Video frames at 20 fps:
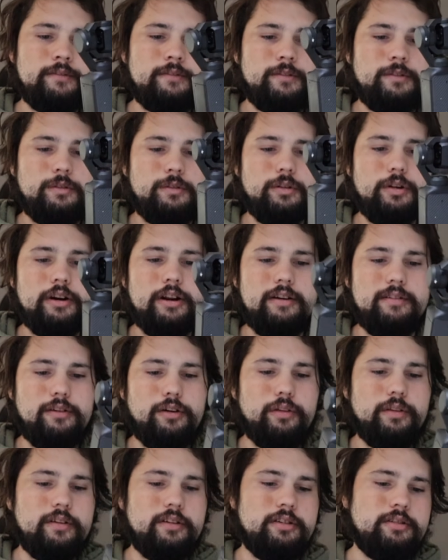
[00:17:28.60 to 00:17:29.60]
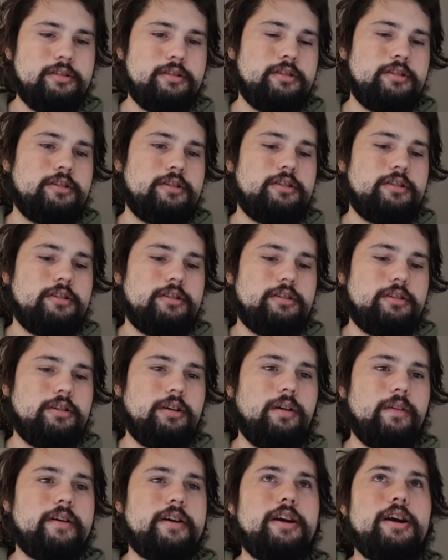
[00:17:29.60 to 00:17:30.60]
We're gonna have all
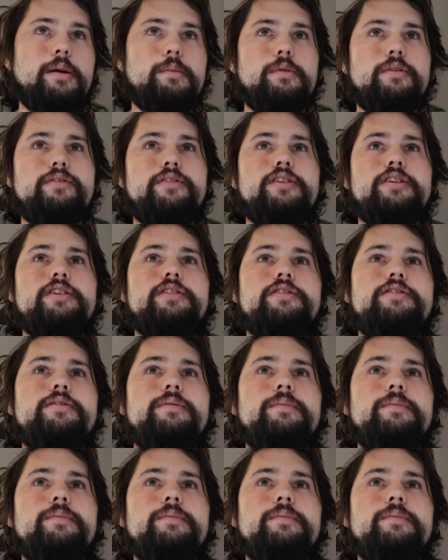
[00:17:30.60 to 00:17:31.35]
the camera feeds.